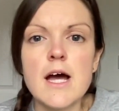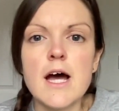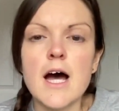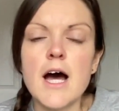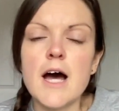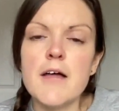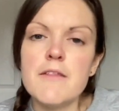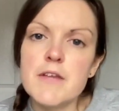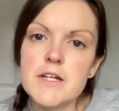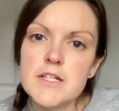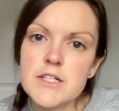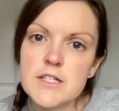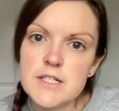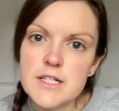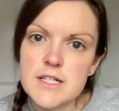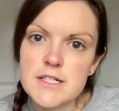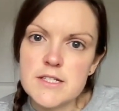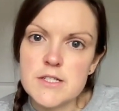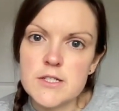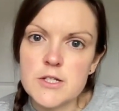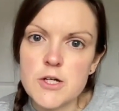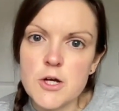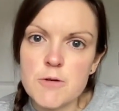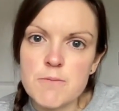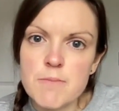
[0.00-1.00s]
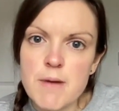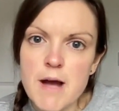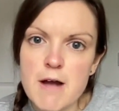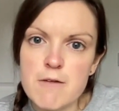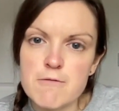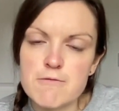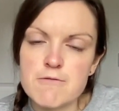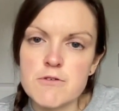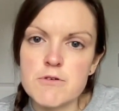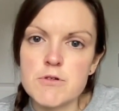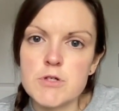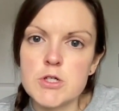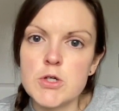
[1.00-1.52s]
and then you need to go back
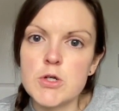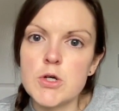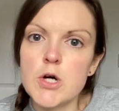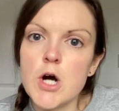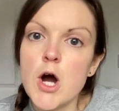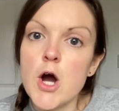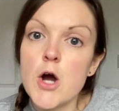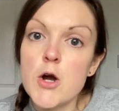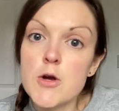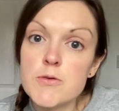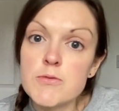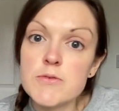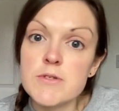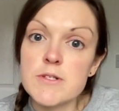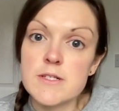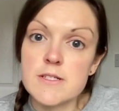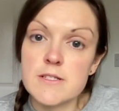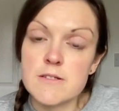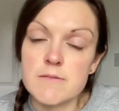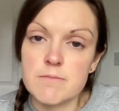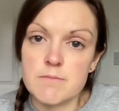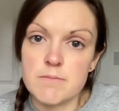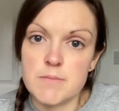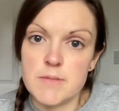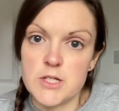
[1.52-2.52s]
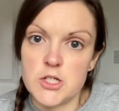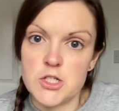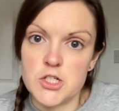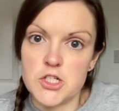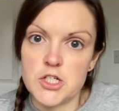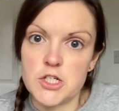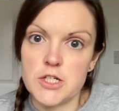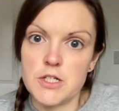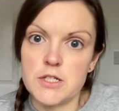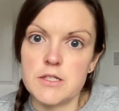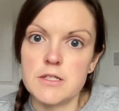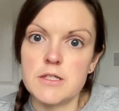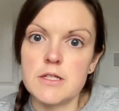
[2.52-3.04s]
through your own
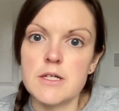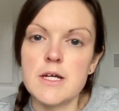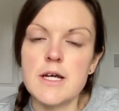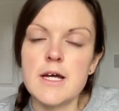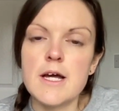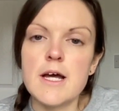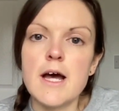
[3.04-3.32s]
submission